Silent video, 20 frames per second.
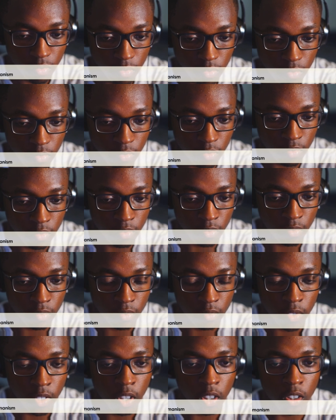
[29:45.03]
So for
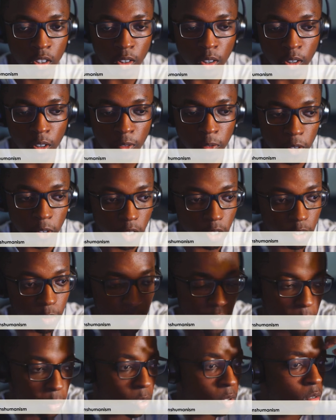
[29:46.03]
those people who don't
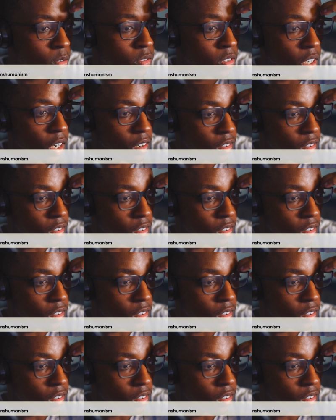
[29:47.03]
know what